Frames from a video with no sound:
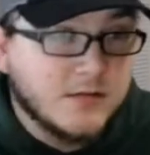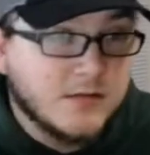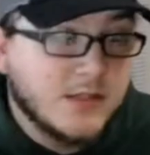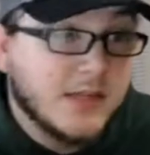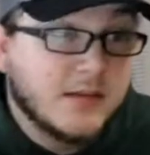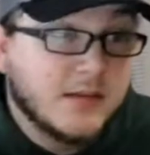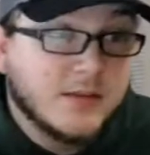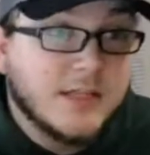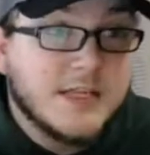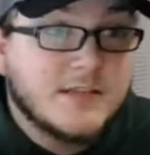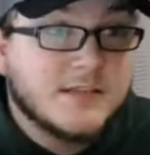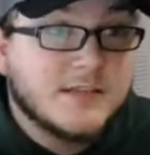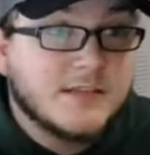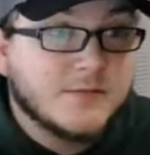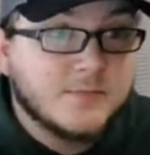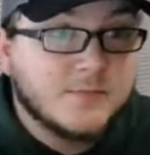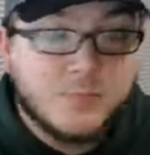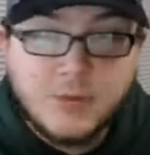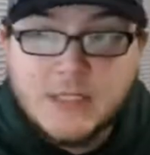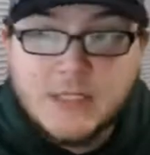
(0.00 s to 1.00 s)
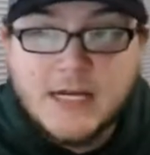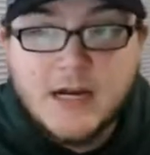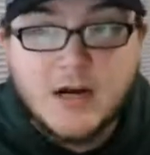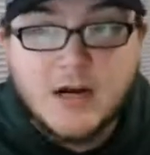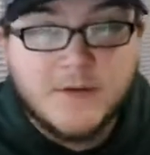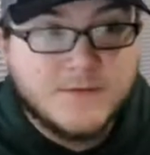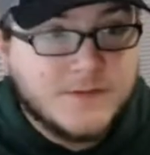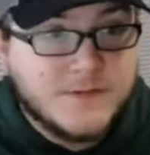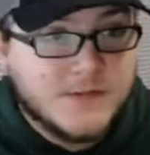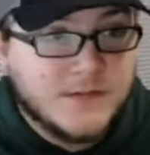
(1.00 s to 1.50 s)
at least
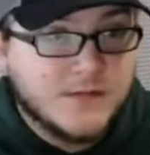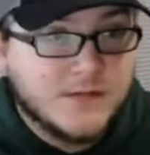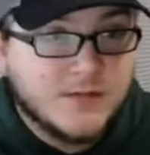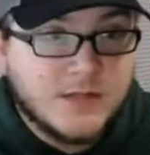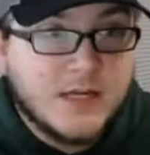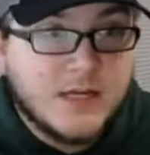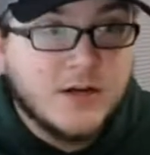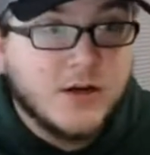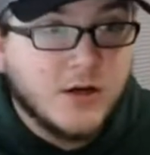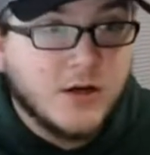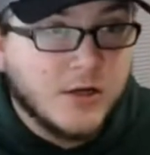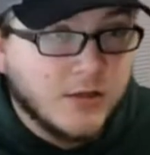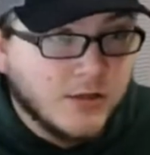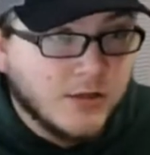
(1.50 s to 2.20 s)
playoffs and on.